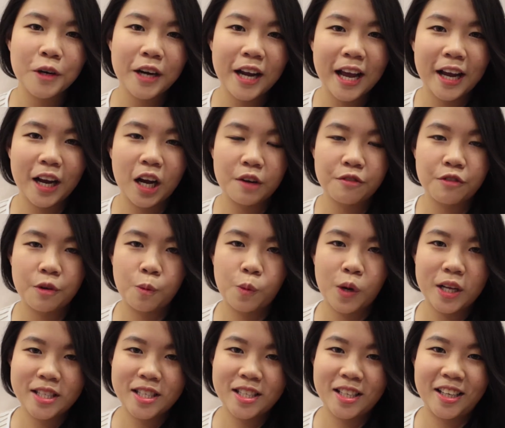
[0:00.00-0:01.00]
product I got from
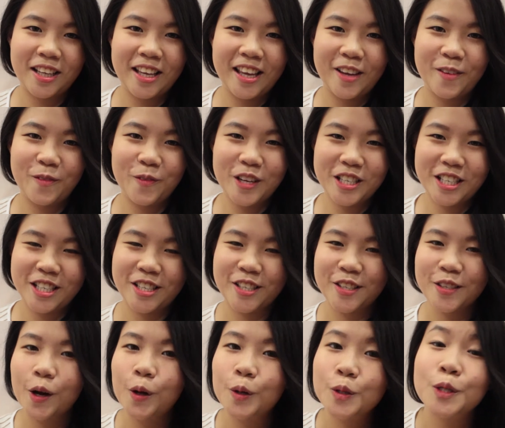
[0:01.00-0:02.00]
Watson, which
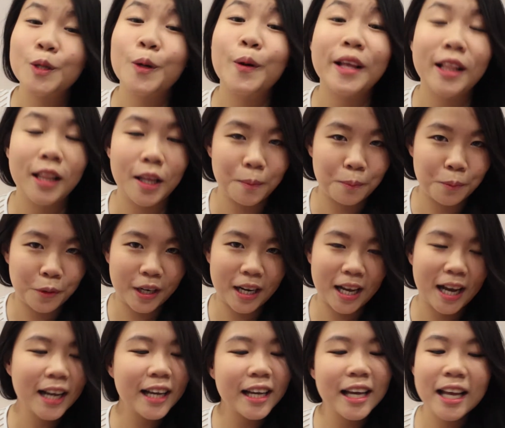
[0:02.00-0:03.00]
is also a lip
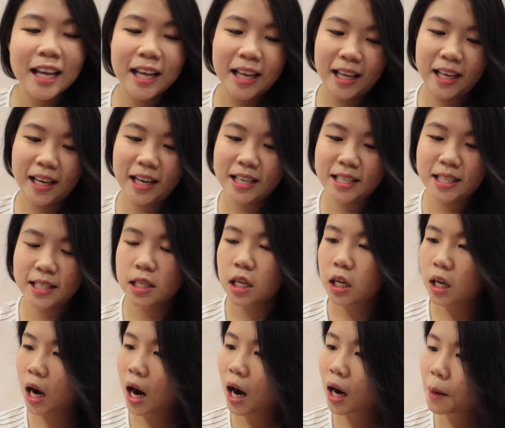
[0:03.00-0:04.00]
product, it is
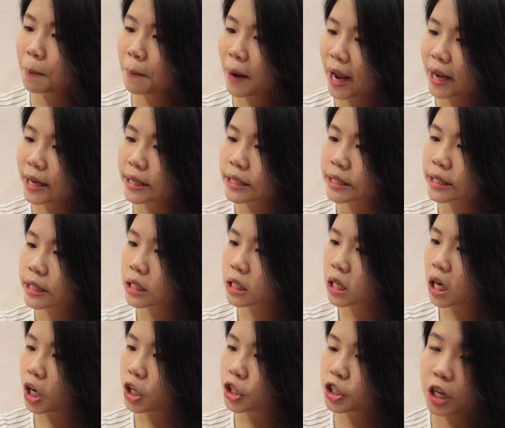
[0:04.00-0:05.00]
Carmex
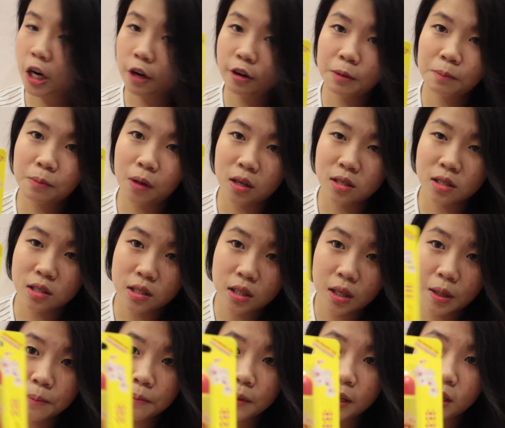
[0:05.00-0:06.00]
Cherry Blossom.